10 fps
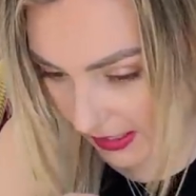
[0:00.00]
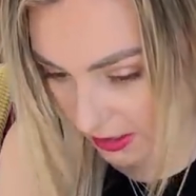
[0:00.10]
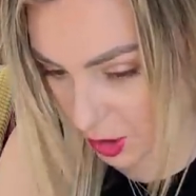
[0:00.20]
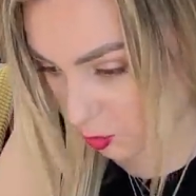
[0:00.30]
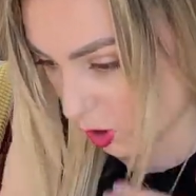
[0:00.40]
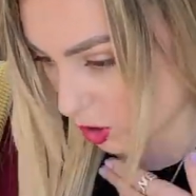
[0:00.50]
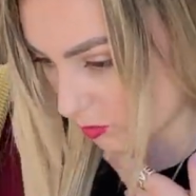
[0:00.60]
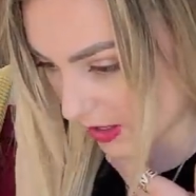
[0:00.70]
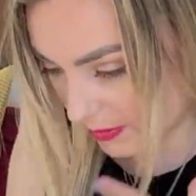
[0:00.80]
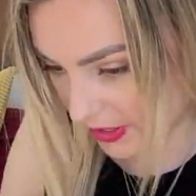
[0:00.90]
and I swallow
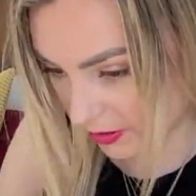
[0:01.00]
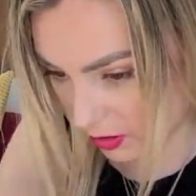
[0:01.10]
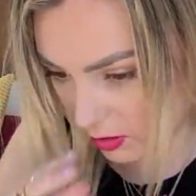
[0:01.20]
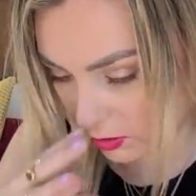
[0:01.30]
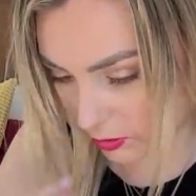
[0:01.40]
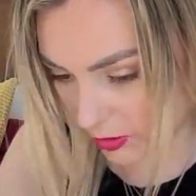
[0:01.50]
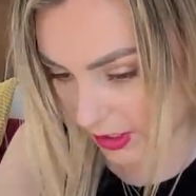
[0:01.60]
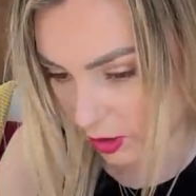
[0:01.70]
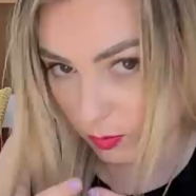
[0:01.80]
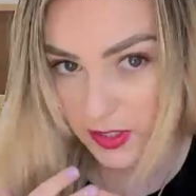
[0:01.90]
my pill
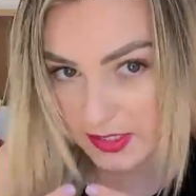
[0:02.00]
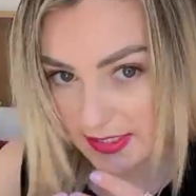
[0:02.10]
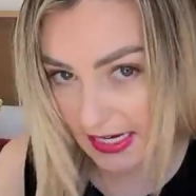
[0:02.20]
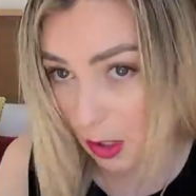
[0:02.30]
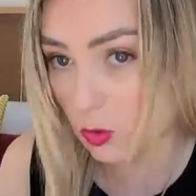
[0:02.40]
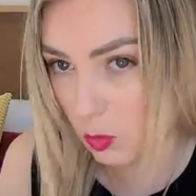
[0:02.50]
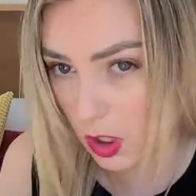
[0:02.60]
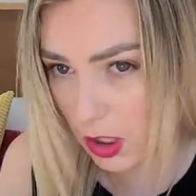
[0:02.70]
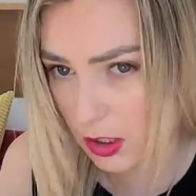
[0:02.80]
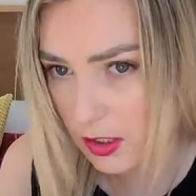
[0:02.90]
looking almost
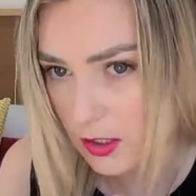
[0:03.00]
downward,